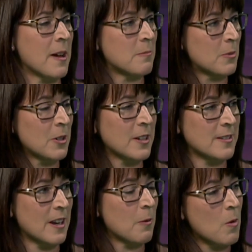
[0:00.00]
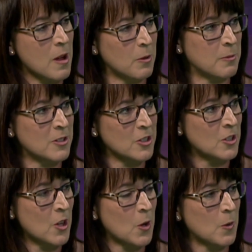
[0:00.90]
my book is that I want women to
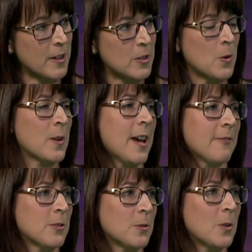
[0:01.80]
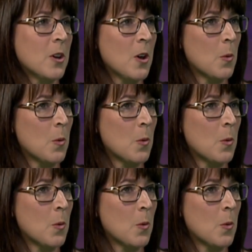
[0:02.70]
know they don't have to